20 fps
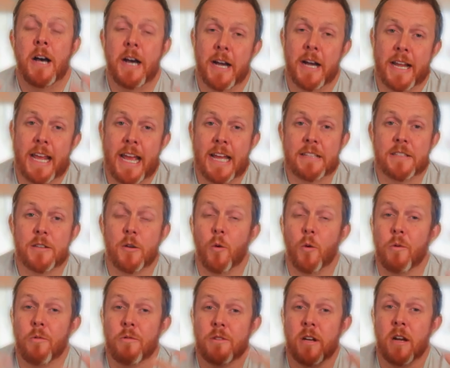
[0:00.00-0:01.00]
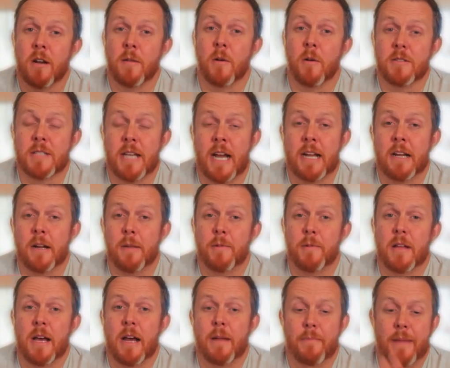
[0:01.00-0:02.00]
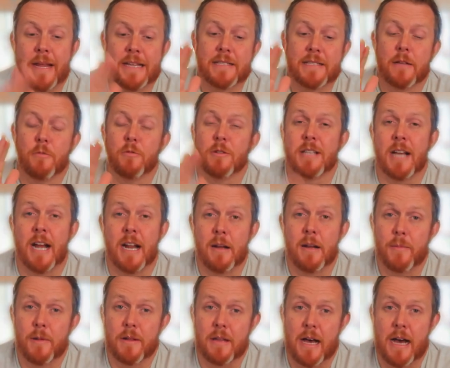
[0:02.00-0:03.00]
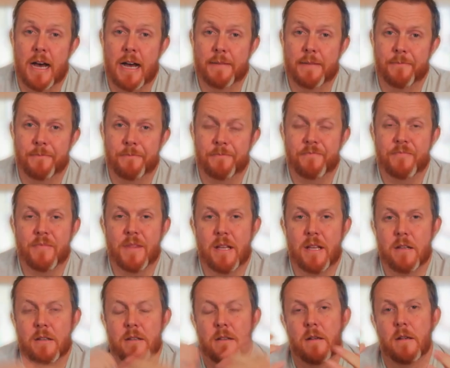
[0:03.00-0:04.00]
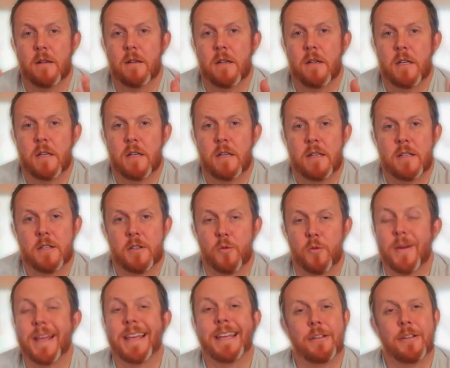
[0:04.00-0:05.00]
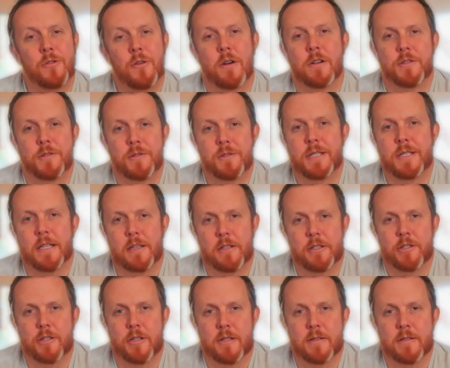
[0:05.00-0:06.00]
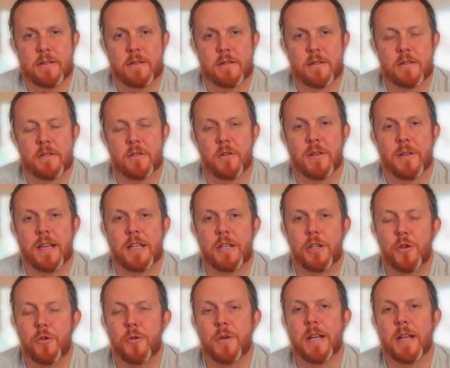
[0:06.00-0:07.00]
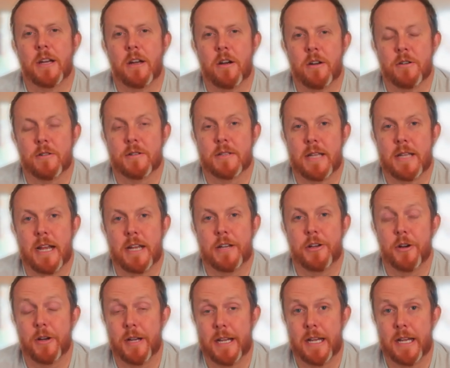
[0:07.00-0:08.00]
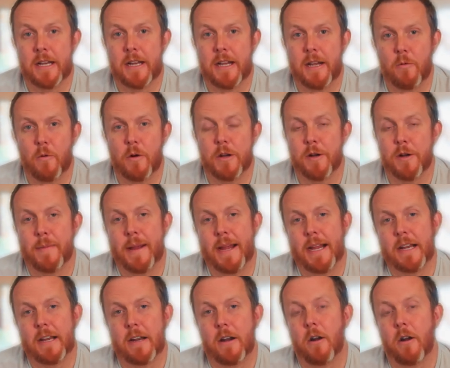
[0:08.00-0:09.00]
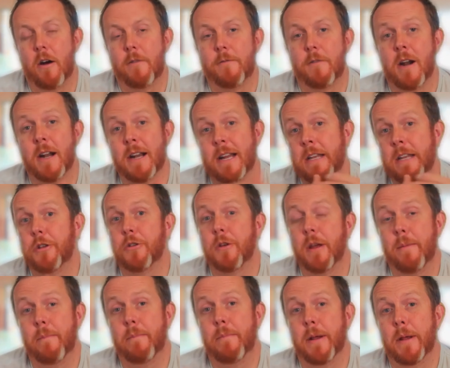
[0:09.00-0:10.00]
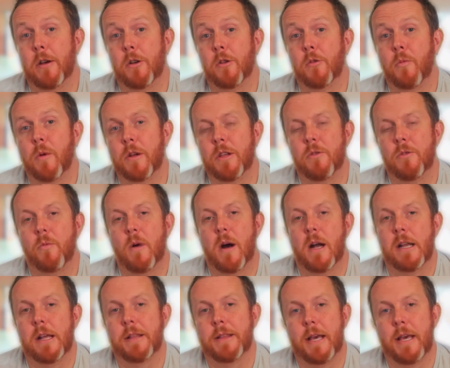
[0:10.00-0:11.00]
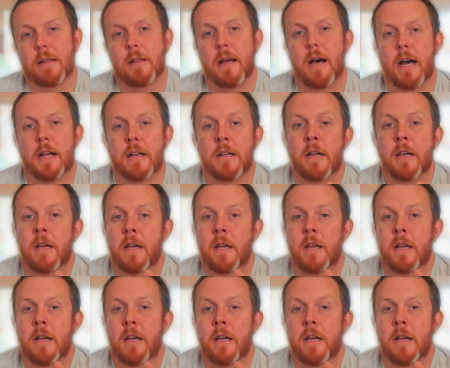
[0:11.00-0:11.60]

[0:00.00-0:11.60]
Again, so when we're talking about tying up a lot, basically we're tying up a lot so we can do our due diligence, so that you can understand you're getting what you're making an offer on and you can build what you want on that lot.